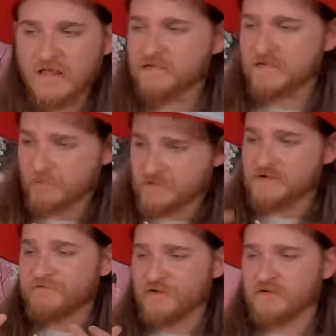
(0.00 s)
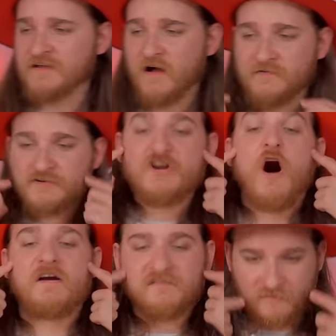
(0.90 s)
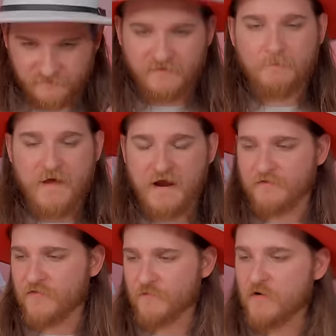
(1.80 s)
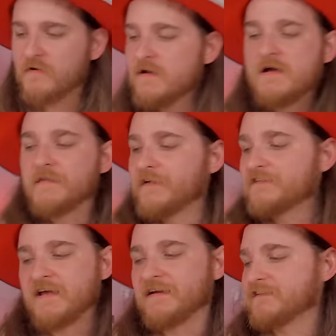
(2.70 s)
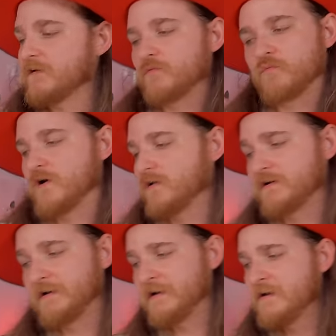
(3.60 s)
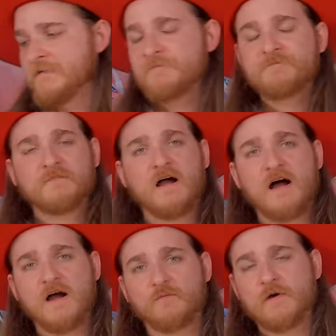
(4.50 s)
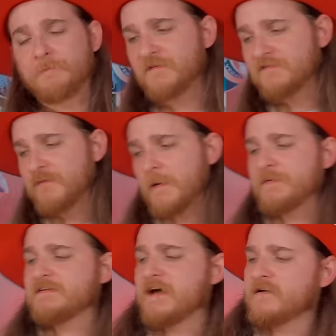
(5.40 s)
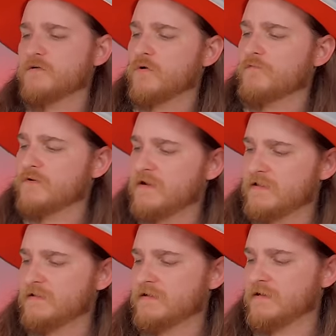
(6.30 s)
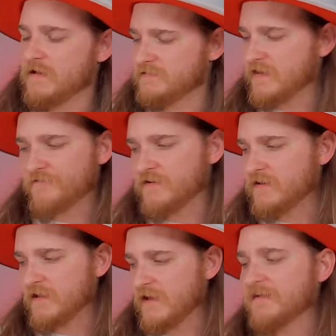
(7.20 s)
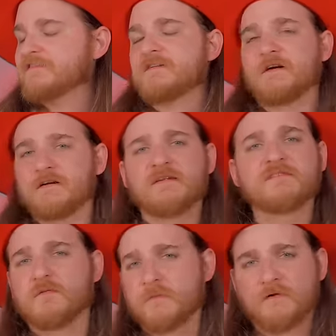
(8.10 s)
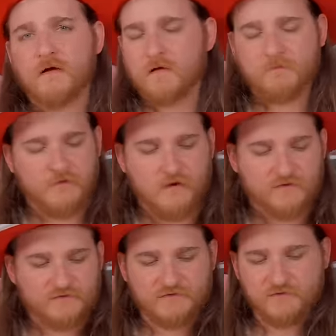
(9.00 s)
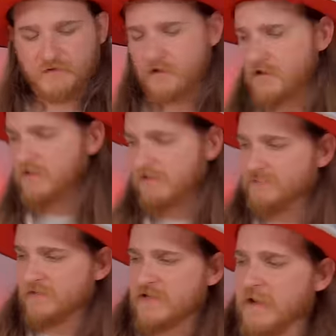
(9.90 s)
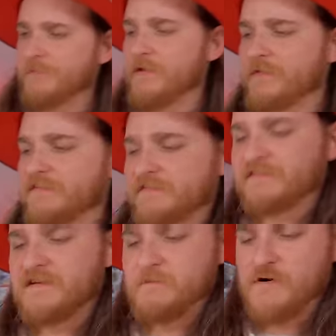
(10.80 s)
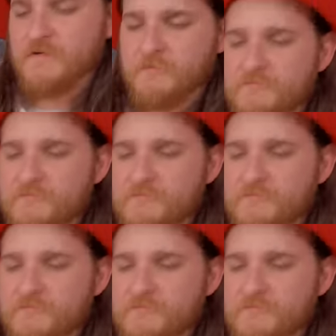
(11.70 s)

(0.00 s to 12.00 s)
like when you can feel it like on your tonsils in the back of the throat? This hits it real good. Uh, rip this puppy down over at a, like a, a definite like S tier. This is where it be belongs for sure. Let's put a cap on this and let's keep moving.